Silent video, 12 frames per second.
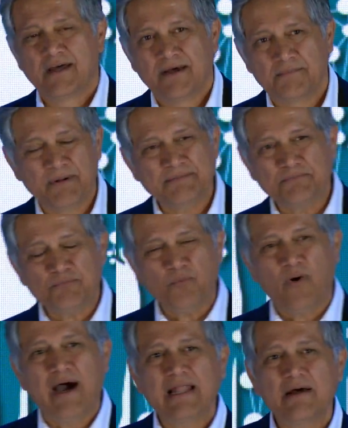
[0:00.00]
But
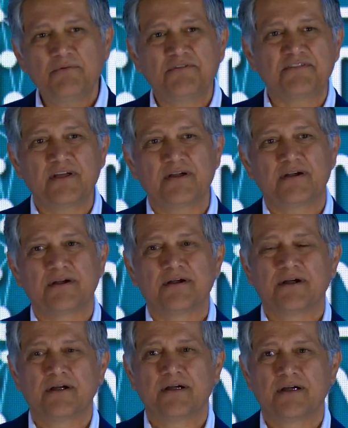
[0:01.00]
while I was there,
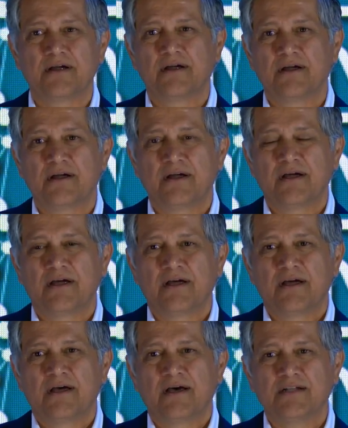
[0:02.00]

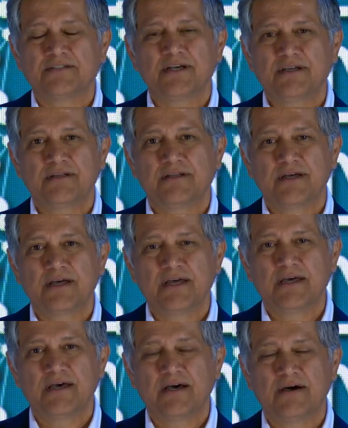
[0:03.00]
I'll tell you,
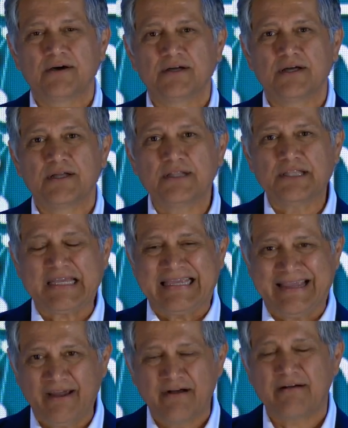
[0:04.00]
the
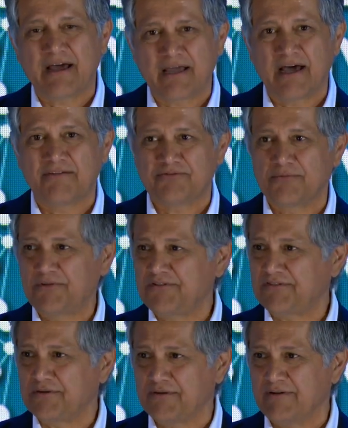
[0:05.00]
care I got from
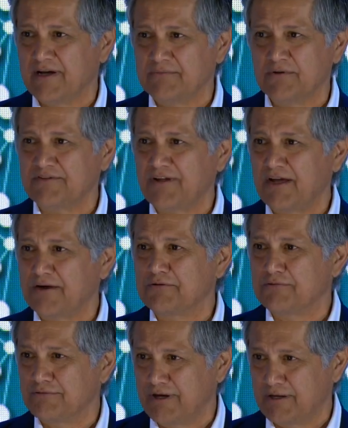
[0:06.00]
UC Irvine was
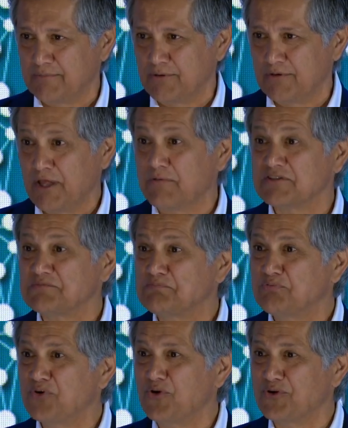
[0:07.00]
incredible. It was
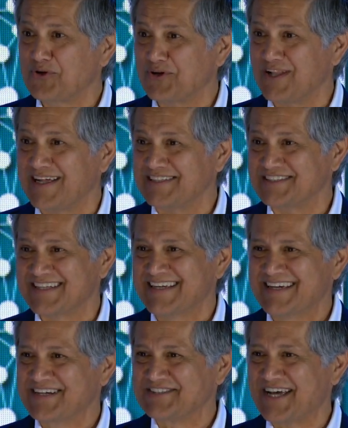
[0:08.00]
protocolized,
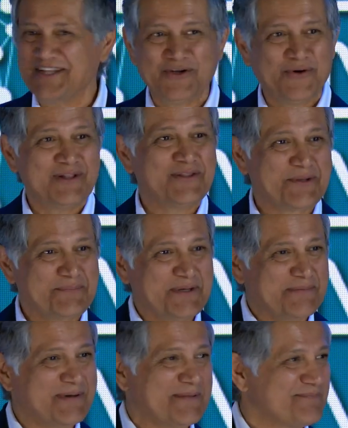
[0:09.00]
because I know a little bit
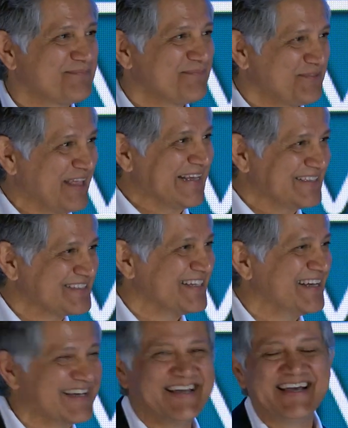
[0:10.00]
about things.
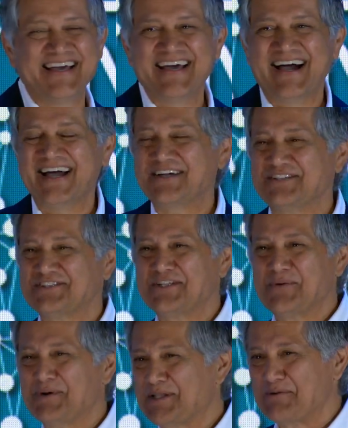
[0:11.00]
I could see
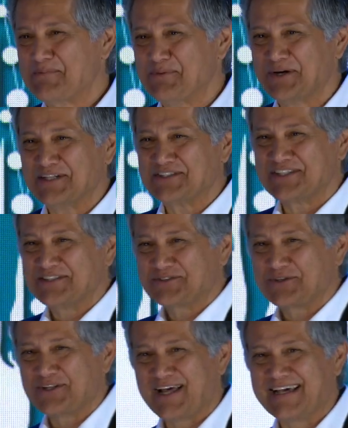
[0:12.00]
when putting a
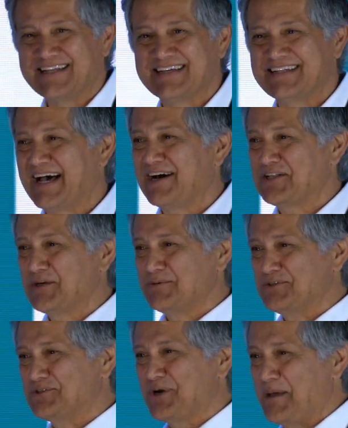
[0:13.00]
central line in, how they
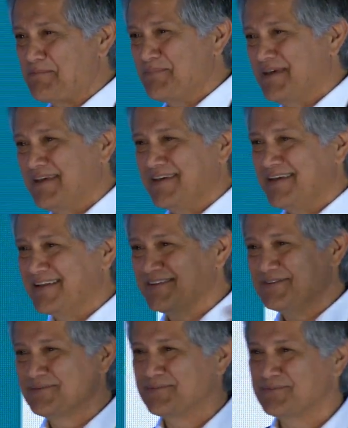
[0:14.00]
would drape me and
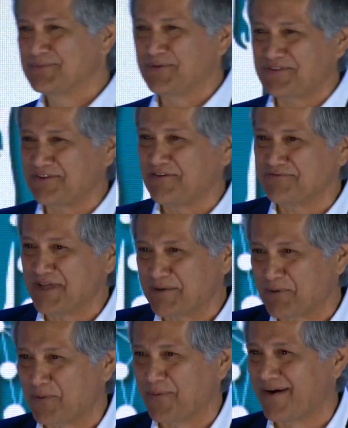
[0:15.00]
the stuff they
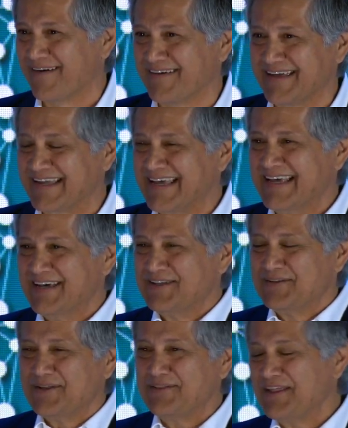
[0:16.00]
were wearing,
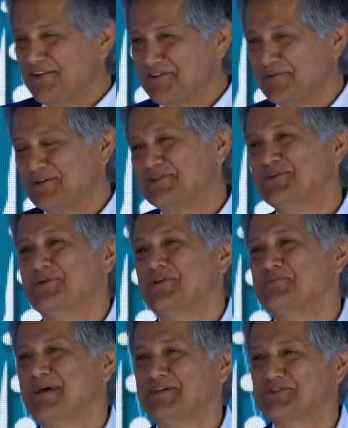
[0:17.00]
the things they were doing
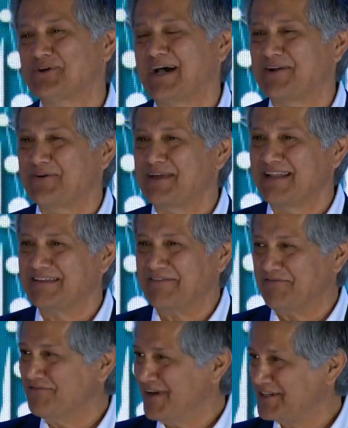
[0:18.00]
to make sure I don't get an
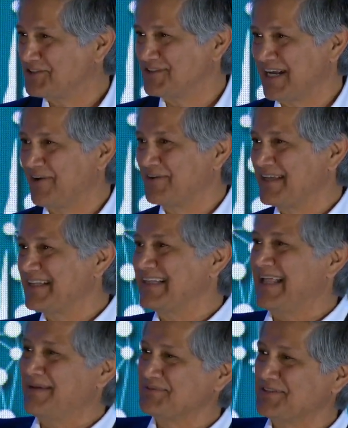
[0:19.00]
infection, I don't get
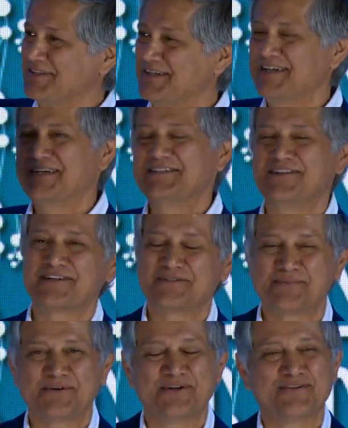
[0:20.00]
CLABSI, Dr.
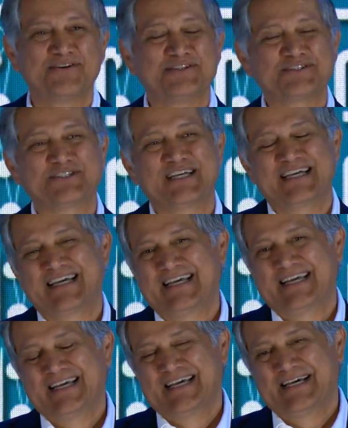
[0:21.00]
Pronovost.
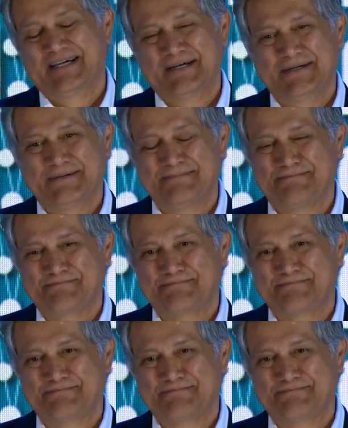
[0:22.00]
The